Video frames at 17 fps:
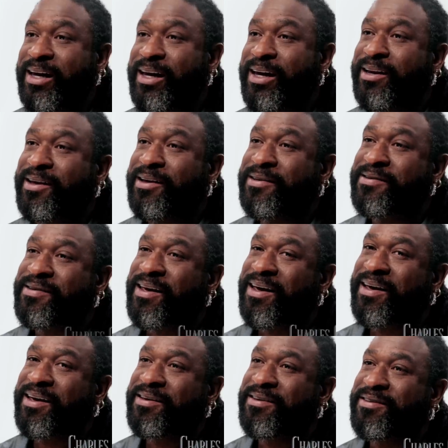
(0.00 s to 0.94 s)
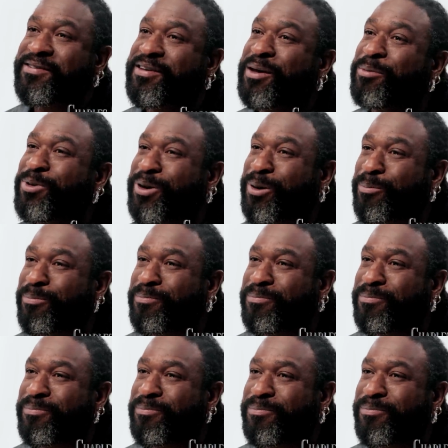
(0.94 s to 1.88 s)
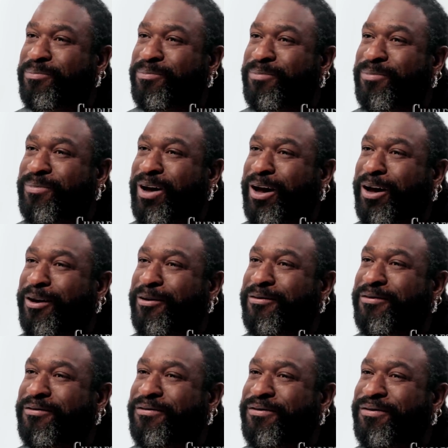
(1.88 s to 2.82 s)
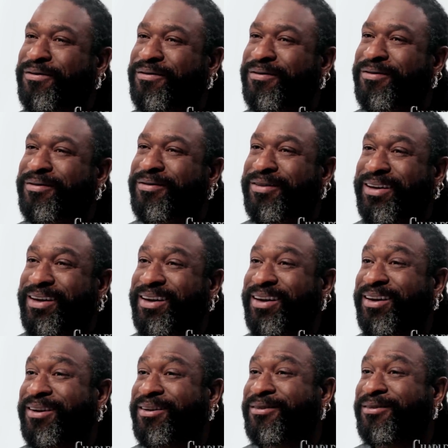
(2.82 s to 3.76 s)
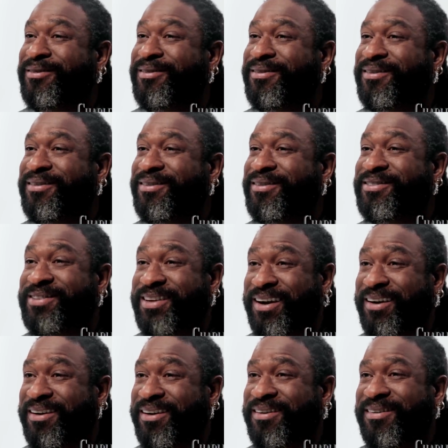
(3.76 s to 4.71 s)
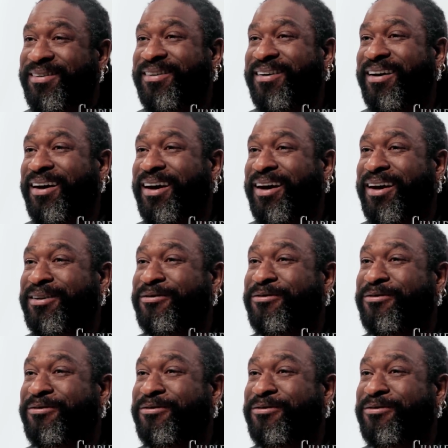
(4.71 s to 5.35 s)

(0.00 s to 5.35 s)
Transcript: It is a symptom of the sick and